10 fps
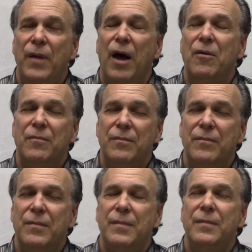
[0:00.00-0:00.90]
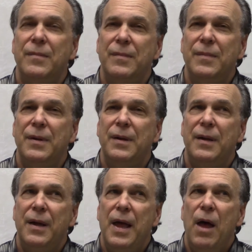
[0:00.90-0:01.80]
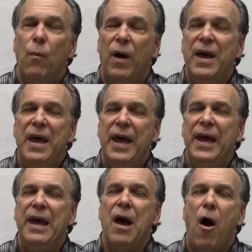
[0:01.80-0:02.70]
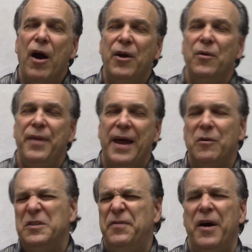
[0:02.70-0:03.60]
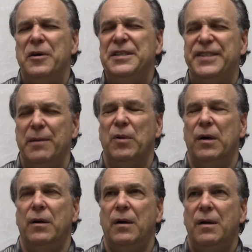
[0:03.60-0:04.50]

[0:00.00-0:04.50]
No. Well, he argued that it was very similar.